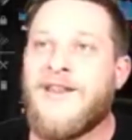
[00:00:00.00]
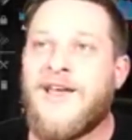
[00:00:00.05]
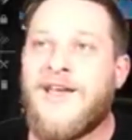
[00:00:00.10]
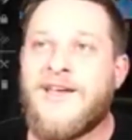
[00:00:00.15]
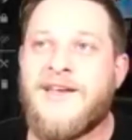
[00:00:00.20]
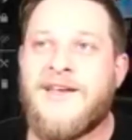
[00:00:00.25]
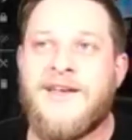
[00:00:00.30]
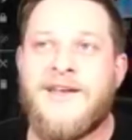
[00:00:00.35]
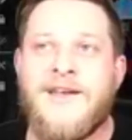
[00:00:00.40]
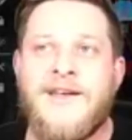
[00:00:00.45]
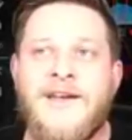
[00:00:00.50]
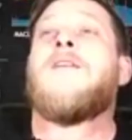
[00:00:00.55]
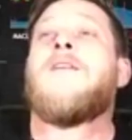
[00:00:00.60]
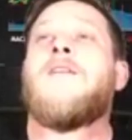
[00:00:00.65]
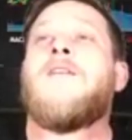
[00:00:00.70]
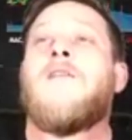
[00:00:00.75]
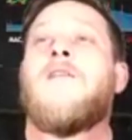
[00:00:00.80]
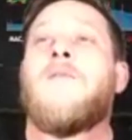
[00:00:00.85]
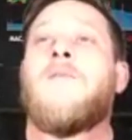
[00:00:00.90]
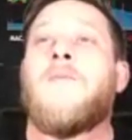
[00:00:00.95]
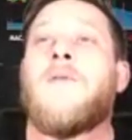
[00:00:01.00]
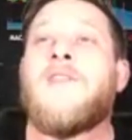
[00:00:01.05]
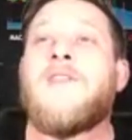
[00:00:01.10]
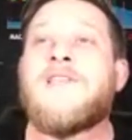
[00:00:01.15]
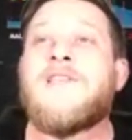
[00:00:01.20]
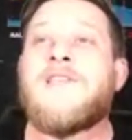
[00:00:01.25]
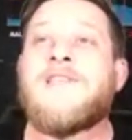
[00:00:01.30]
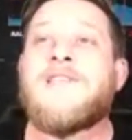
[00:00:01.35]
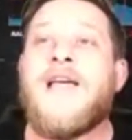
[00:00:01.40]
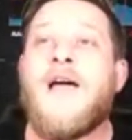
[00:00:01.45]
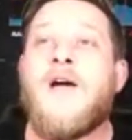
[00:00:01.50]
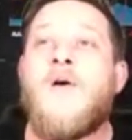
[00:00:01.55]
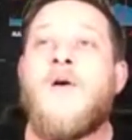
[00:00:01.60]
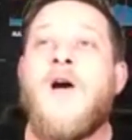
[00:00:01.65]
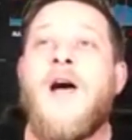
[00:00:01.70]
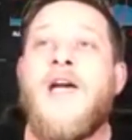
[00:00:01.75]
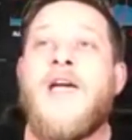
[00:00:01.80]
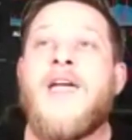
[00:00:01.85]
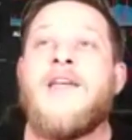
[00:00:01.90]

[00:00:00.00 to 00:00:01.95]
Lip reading: Like, but this is how